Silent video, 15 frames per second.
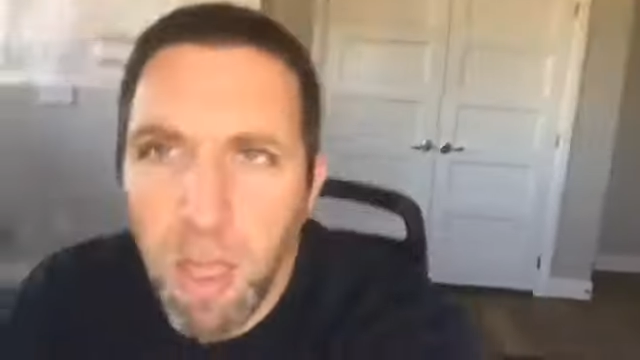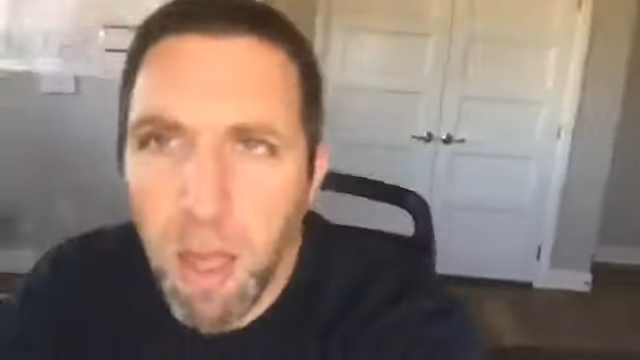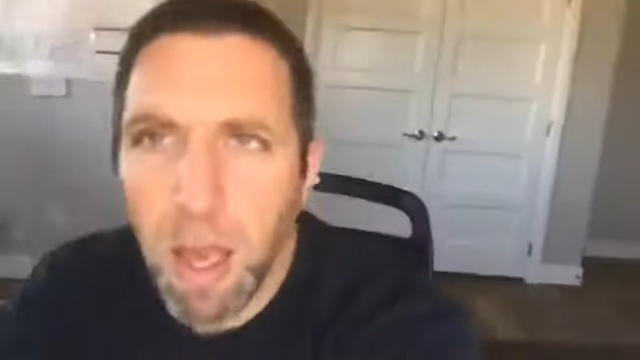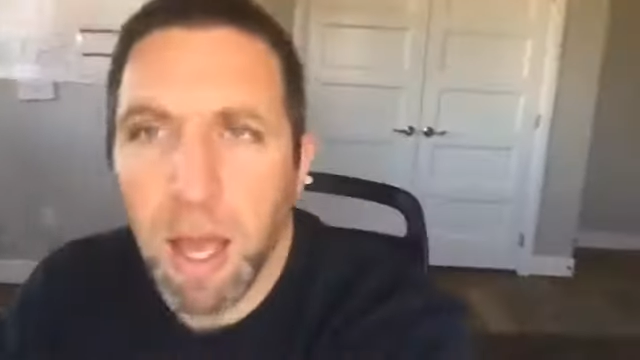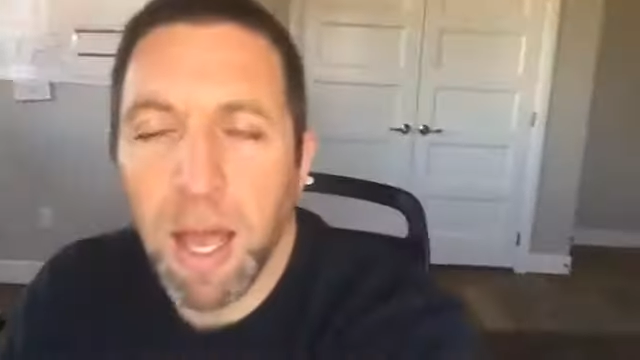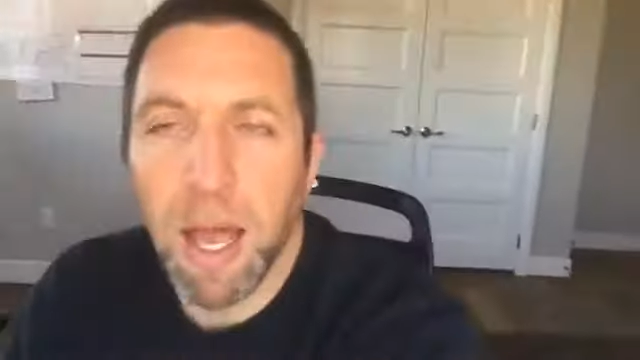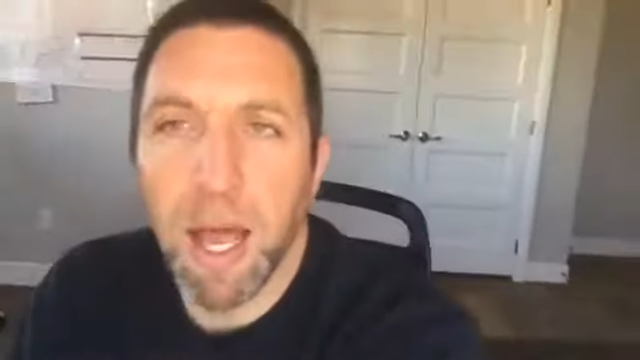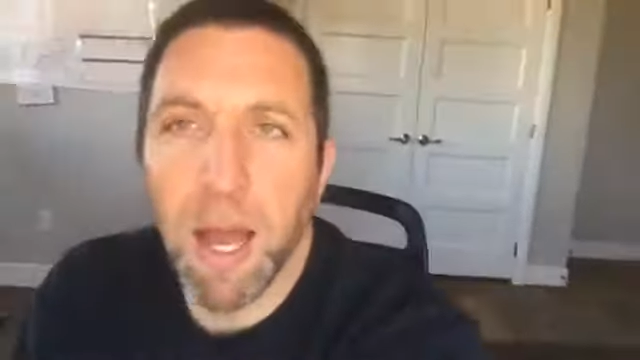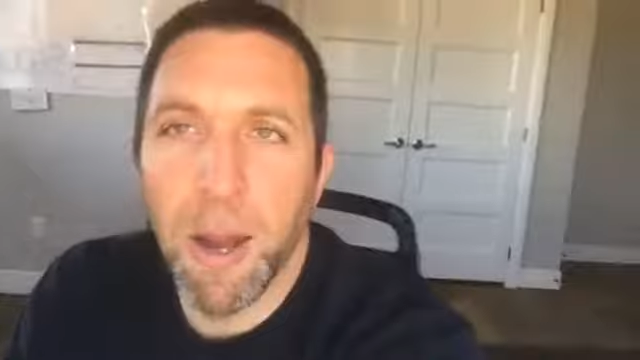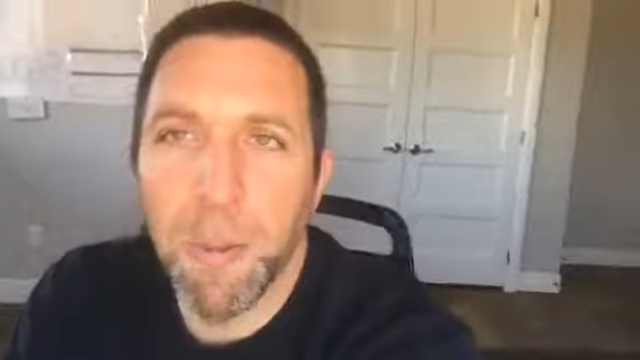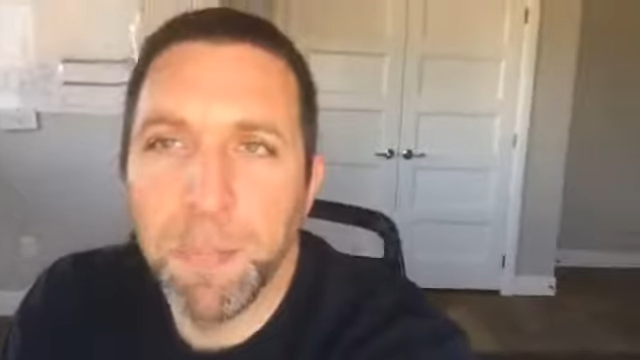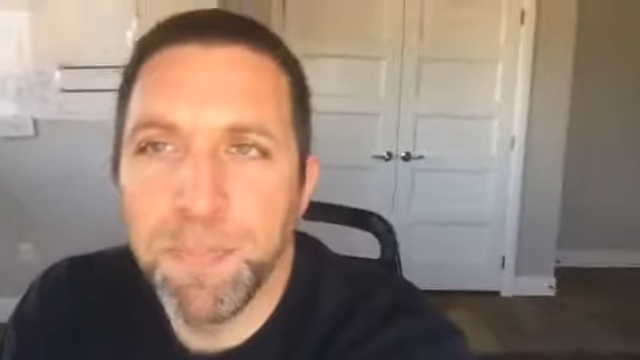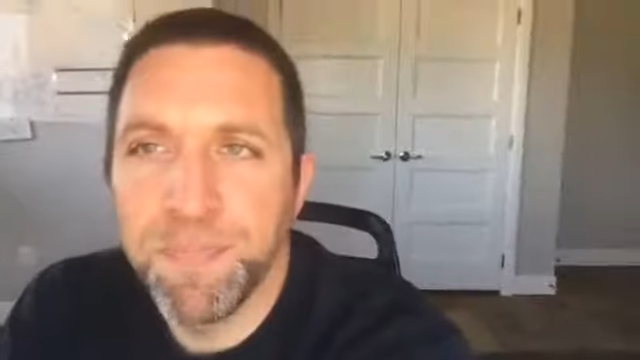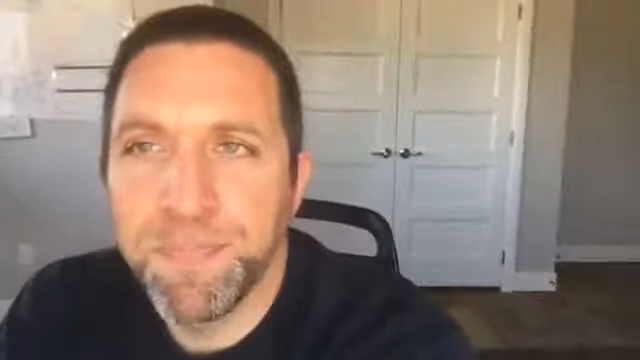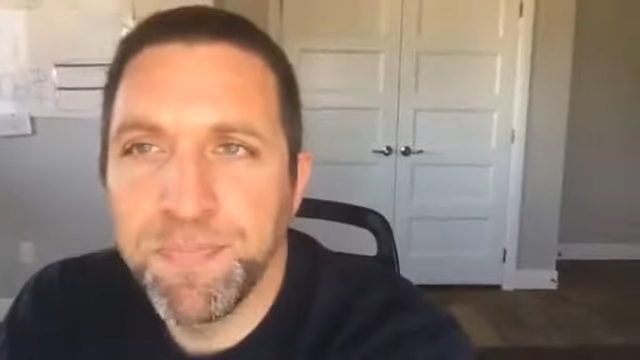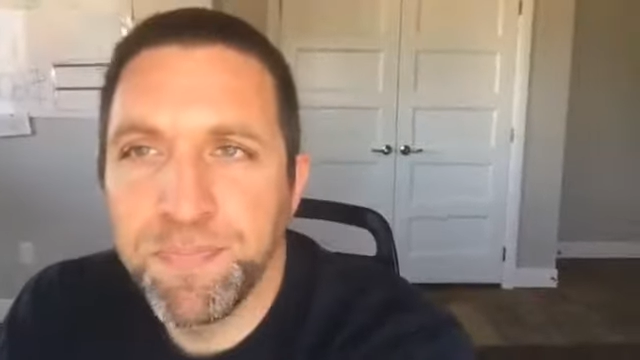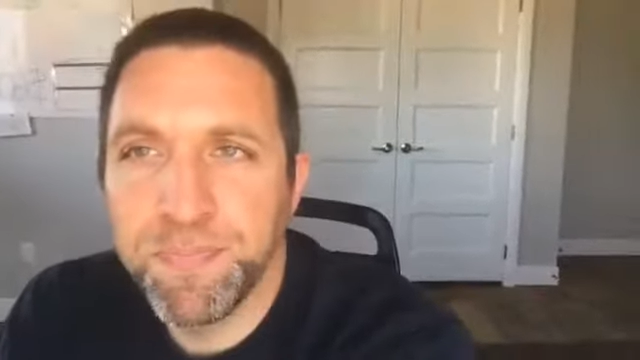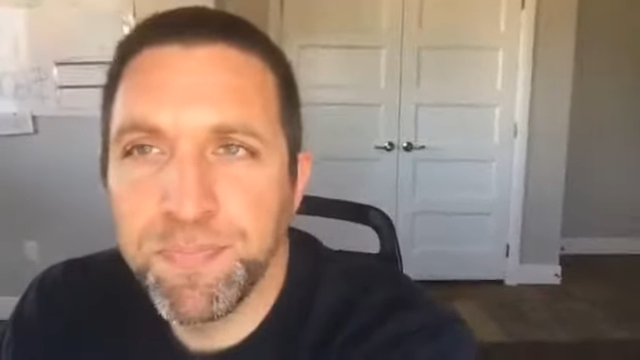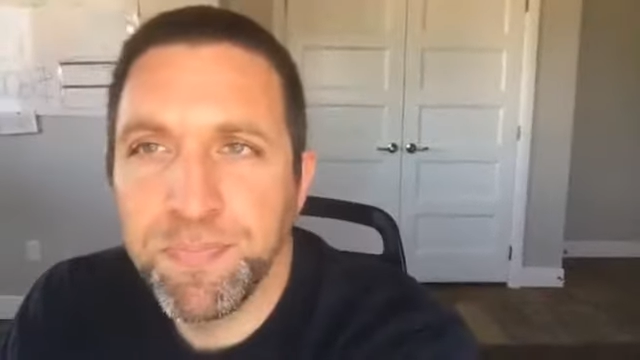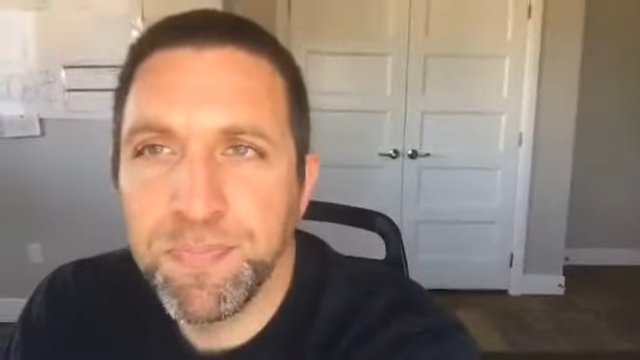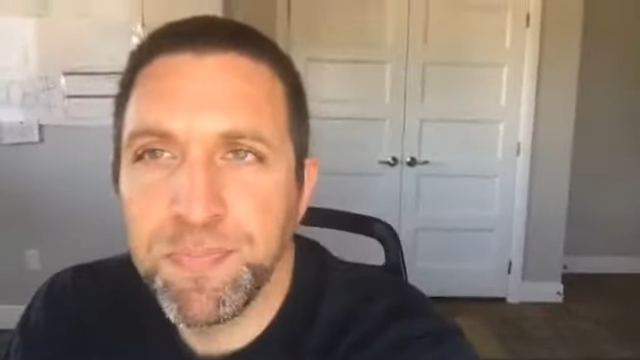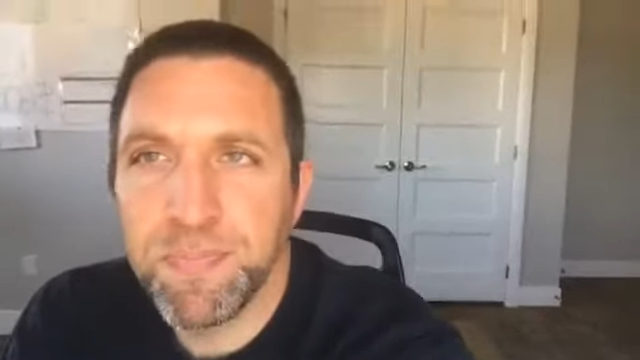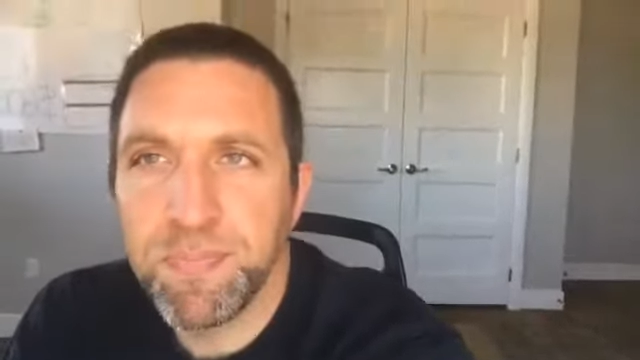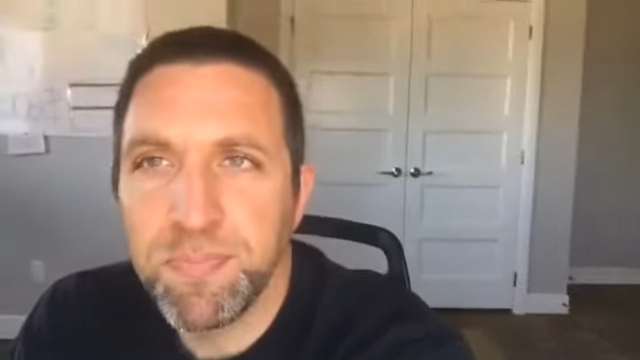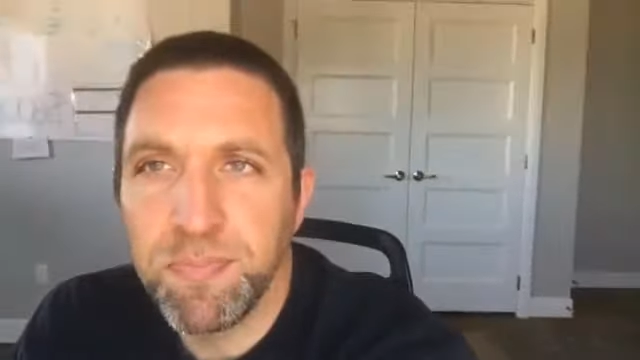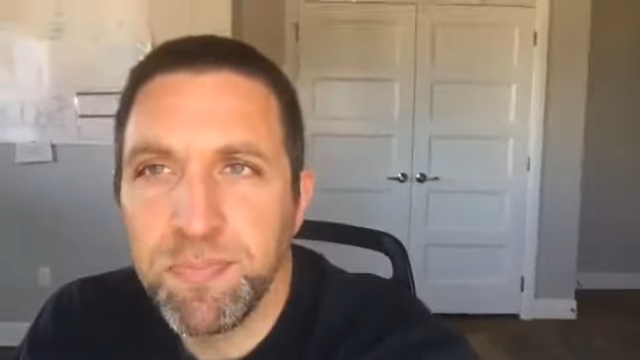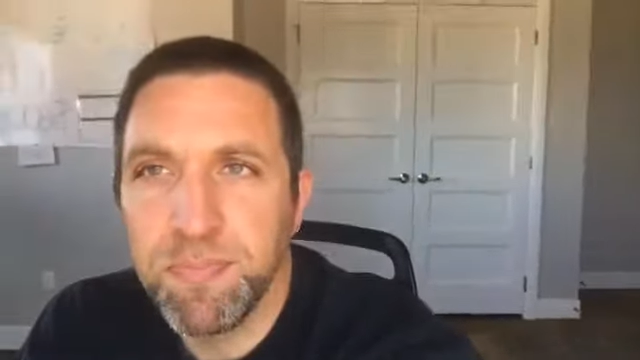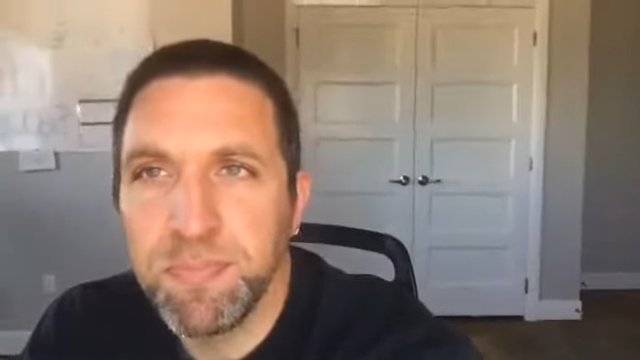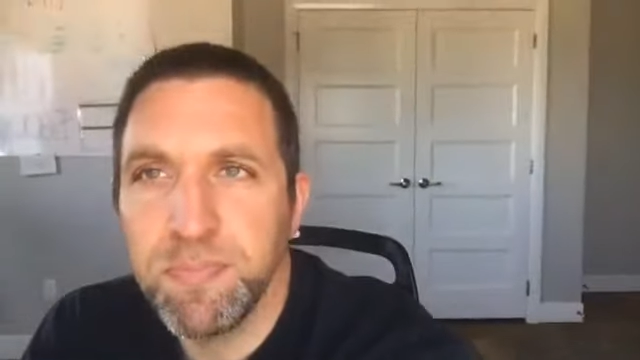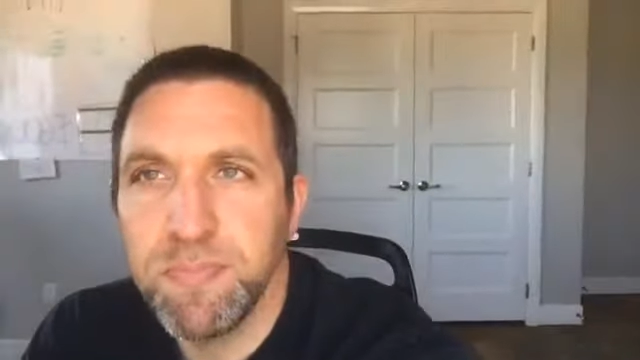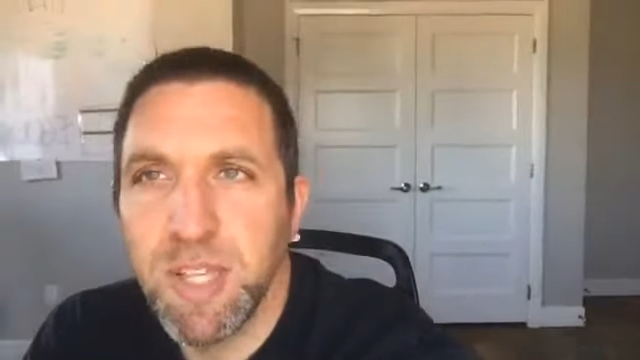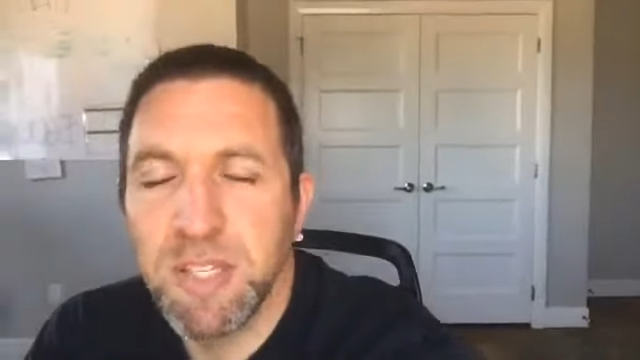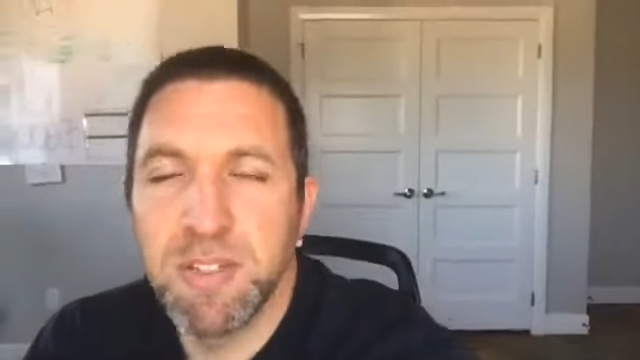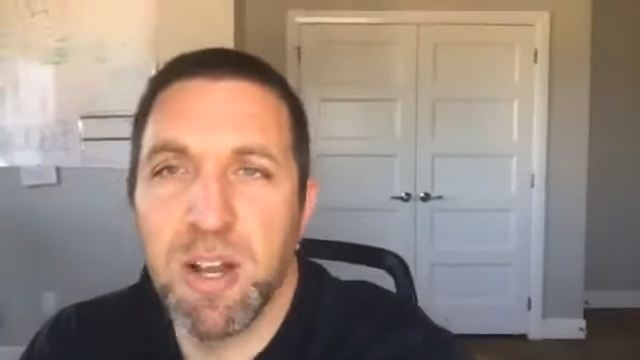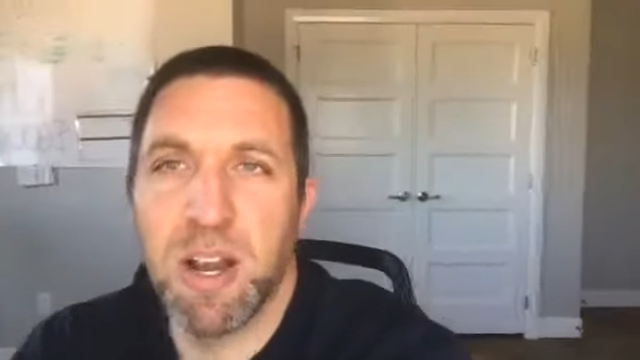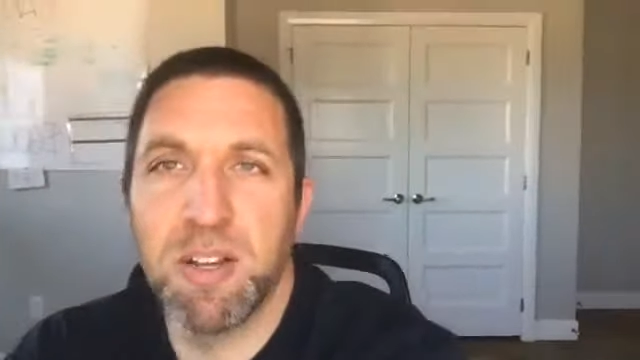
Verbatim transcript: Um, sorry,